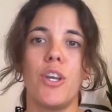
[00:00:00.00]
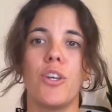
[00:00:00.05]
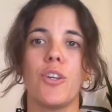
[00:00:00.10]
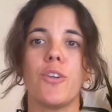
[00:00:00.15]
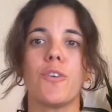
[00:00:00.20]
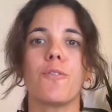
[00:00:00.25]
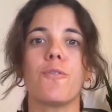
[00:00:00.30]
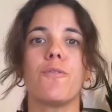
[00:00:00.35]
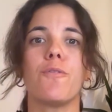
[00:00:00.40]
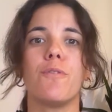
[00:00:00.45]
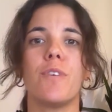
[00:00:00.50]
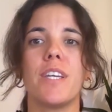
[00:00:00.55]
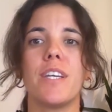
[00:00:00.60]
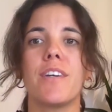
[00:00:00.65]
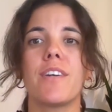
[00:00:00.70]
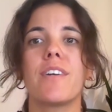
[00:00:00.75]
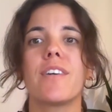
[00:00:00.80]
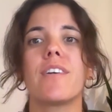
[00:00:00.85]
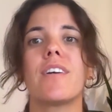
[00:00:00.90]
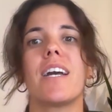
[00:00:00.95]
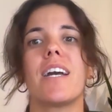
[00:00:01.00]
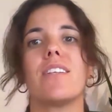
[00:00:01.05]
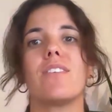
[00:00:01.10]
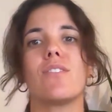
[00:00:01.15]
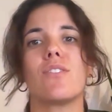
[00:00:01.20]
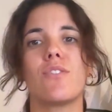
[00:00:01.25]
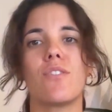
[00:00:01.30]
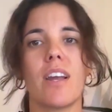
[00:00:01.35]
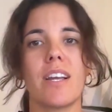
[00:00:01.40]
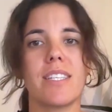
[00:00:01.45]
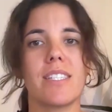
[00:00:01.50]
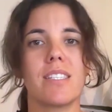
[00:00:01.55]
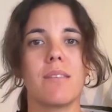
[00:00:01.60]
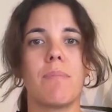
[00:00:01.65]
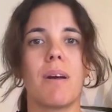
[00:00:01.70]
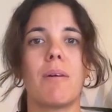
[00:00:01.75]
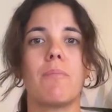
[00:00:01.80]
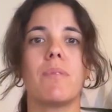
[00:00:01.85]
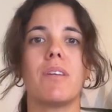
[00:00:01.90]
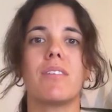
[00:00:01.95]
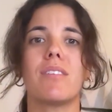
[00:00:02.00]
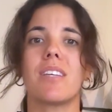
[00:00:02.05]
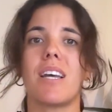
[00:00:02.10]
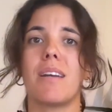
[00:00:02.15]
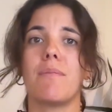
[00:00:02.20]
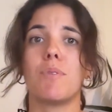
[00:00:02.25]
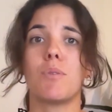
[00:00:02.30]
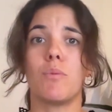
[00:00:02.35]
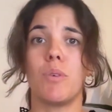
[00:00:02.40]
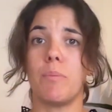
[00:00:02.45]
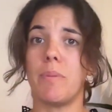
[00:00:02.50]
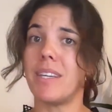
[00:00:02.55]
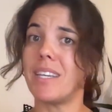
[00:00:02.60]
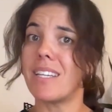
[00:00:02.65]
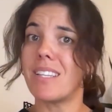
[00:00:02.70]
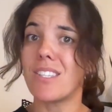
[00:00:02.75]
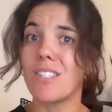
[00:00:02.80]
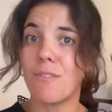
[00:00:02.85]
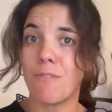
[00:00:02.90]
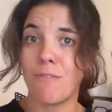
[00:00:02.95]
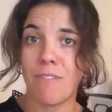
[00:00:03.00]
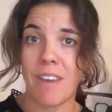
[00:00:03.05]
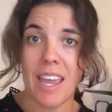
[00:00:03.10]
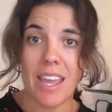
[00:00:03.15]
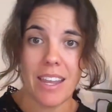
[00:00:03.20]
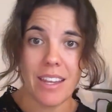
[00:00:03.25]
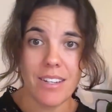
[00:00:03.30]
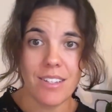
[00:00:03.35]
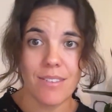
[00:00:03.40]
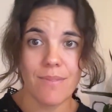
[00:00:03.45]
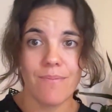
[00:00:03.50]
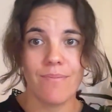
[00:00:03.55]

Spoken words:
Your fear and stress about mealtimes will begin to fade.